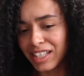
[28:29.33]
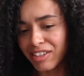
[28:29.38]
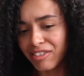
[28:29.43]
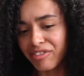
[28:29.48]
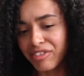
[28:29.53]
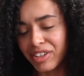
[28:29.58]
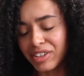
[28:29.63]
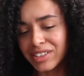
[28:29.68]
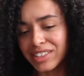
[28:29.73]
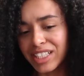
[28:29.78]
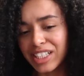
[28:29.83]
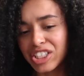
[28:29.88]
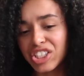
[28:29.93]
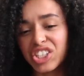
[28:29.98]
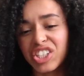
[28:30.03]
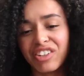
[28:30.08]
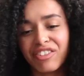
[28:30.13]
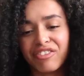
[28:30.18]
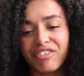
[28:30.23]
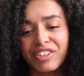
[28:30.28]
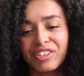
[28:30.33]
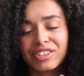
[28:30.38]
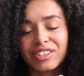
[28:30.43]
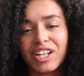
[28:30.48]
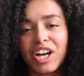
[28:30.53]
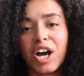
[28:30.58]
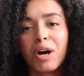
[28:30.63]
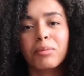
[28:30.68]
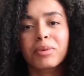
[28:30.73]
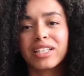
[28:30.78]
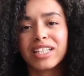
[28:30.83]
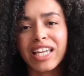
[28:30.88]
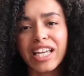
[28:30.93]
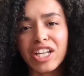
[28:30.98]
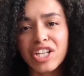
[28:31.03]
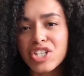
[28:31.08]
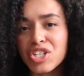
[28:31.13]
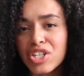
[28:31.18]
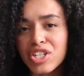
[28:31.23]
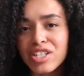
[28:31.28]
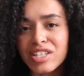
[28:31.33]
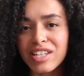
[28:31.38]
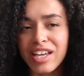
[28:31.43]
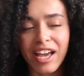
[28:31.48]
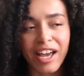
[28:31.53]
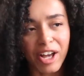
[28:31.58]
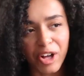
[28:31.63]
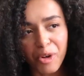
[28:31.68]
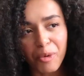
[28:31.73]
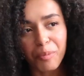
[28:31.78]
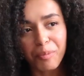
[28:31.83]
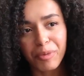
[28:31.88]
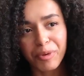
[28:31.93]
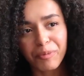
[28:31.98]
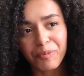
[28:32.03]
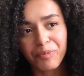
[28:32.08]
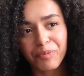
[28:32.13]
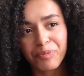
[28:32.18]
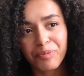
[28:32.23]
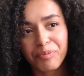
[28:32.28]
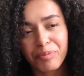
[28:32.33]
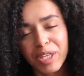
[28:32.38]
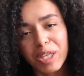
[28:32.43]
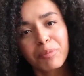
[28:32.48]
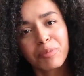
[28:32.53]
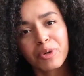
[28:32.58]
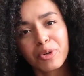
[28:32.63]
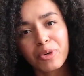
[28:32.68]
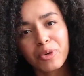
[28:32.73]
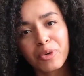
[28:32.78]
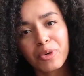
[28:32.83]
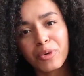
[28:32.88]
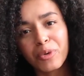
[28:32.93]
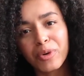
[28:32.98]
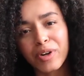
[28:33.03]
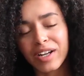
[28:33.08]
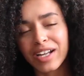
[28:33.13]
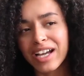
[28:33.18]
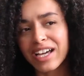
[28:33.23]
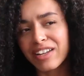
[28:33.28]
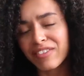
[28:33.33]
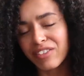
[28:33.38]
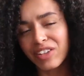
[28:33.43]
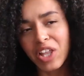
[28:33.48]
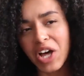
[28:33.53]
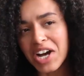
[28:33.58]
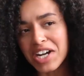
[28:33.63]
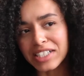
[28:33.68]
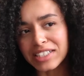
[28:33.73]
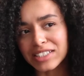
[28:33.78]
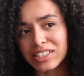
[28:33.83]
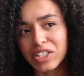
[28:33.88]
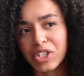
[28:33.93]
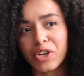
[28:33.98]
It feels like she feels an obligation to help people who are kind of lost.